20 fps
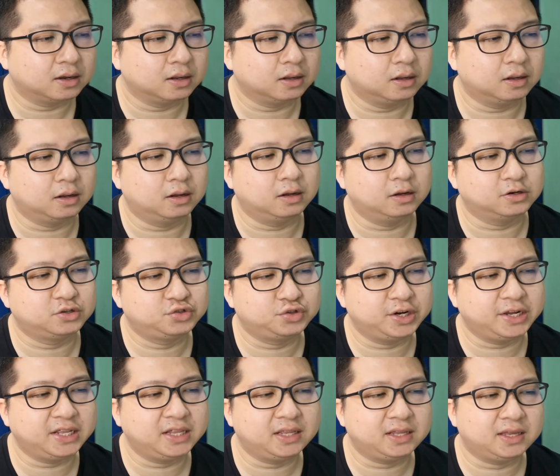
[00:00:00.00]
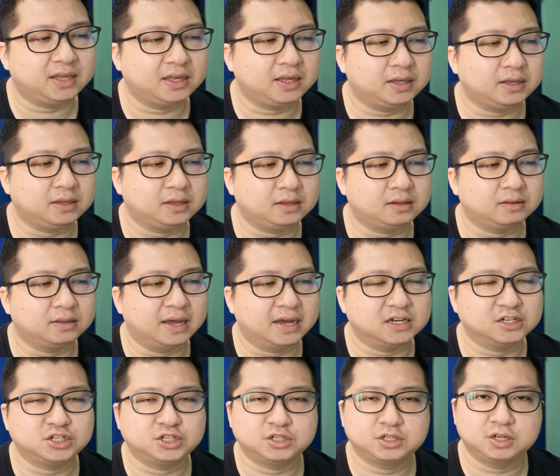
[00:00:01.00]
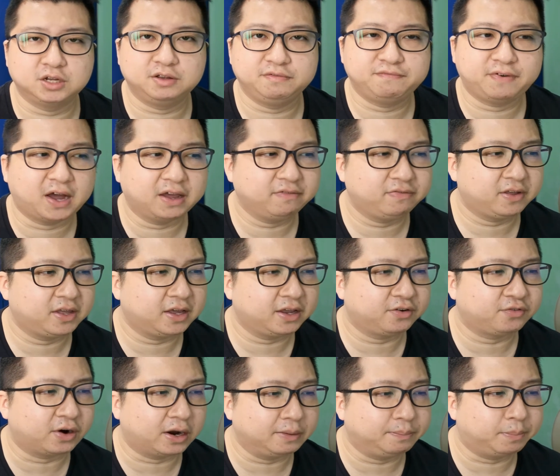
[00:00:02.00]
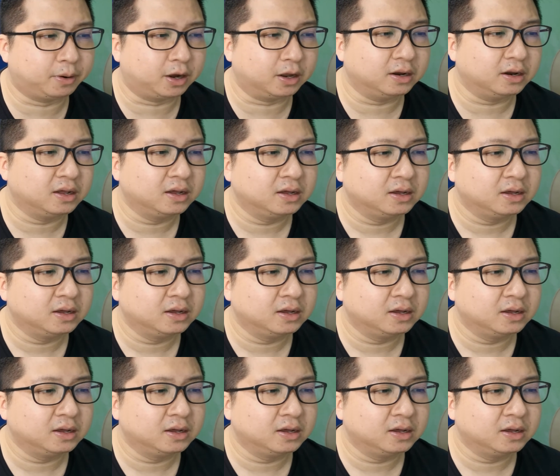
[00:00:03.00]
3T-35K tripod.